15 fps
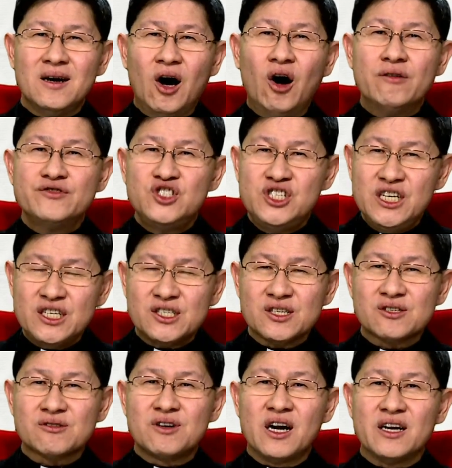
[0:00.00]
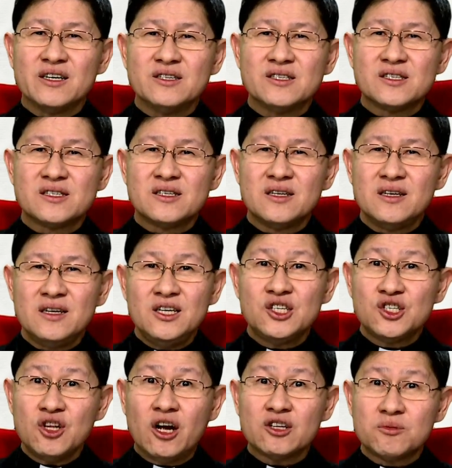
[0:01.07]
of Jesus Christ
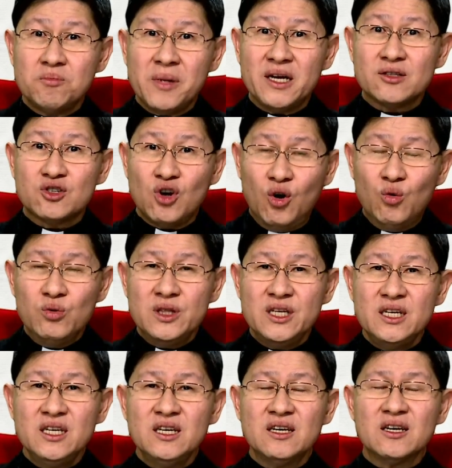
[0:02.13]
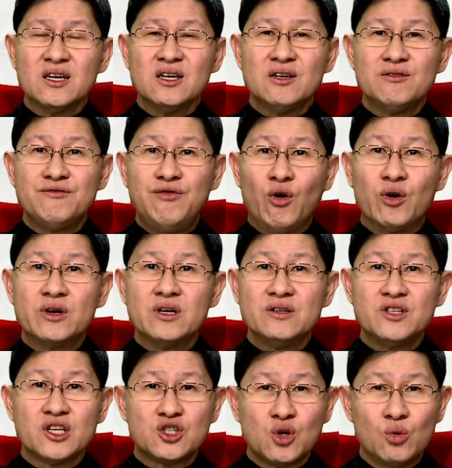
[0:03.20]
is not meant only for
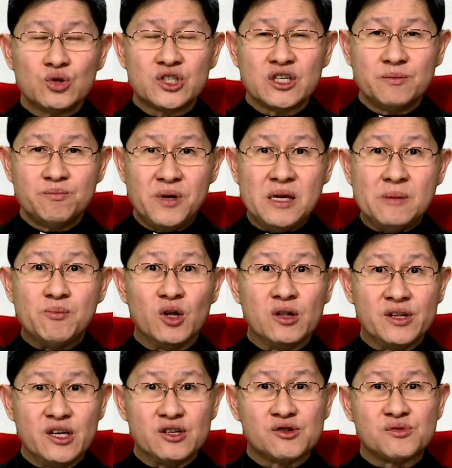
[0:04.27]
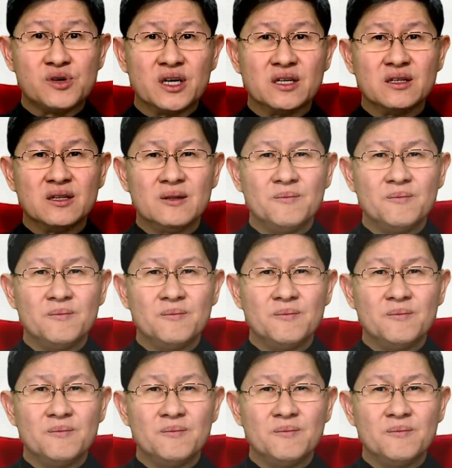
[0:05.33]
the chosen people Israel,